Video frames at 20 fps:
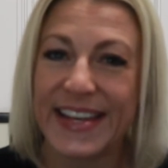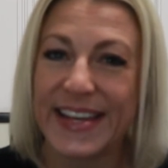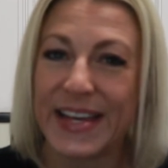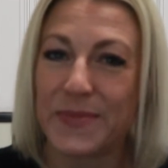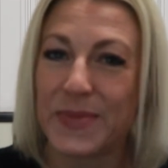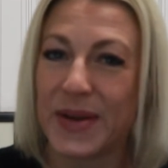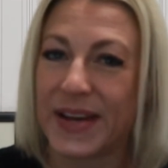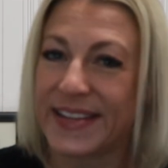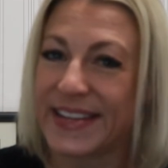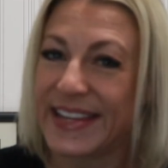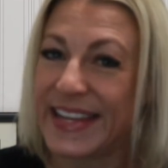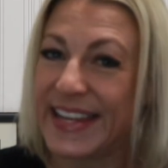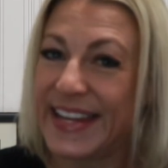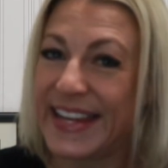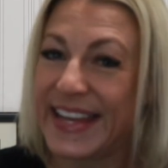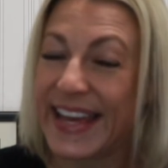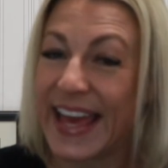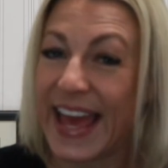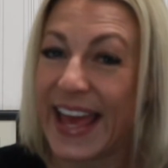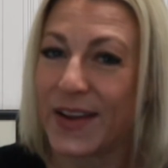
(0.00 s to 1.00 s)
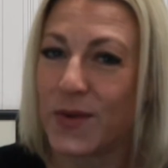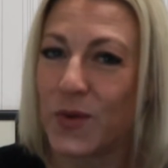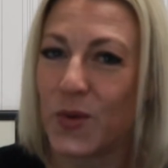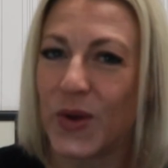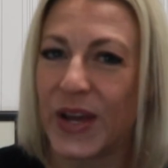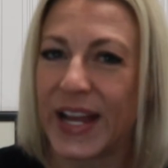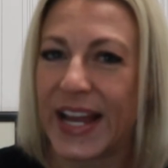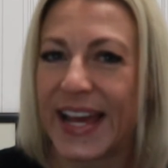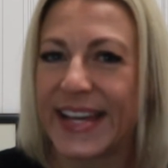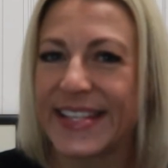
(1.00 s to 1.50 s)
about leading an
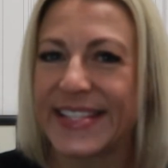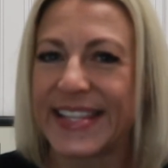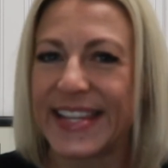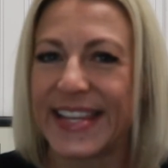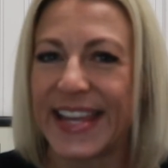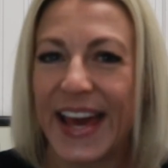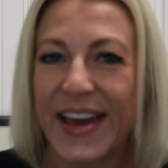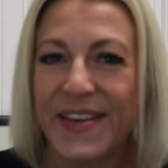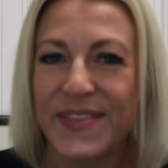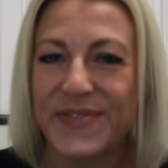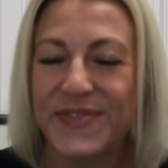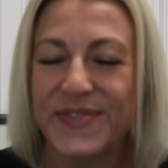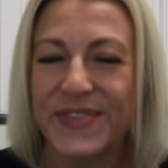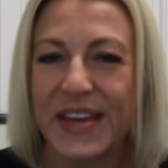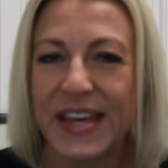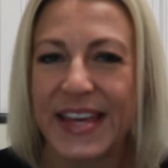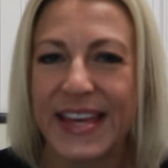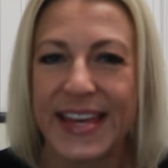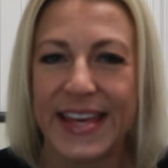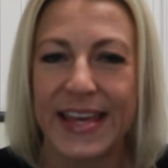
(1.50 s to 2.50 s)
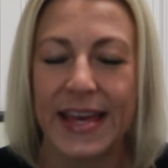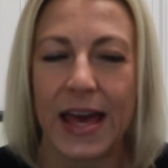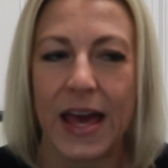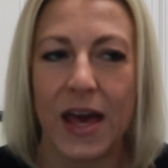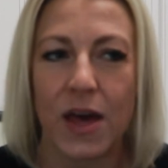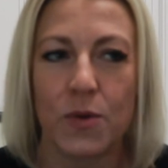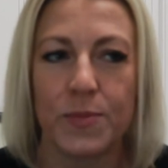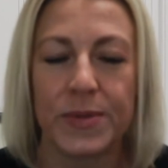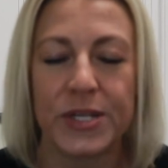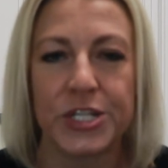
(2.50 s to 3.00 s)
organized life.
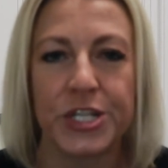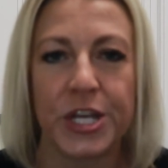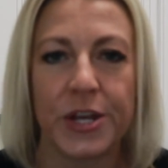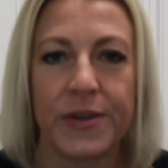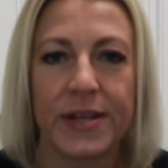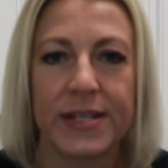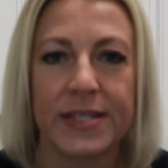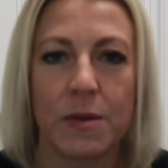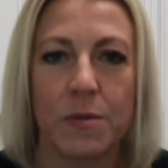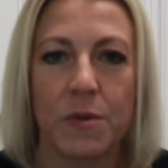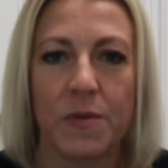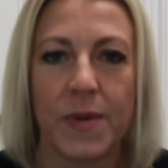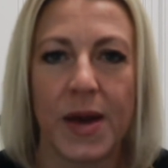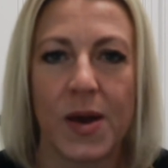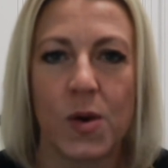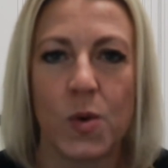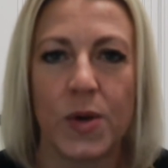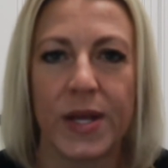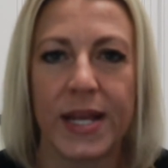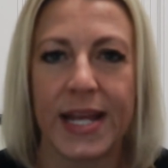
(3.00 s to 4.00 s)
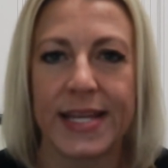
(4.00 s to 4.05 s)
I'll be sharing some of my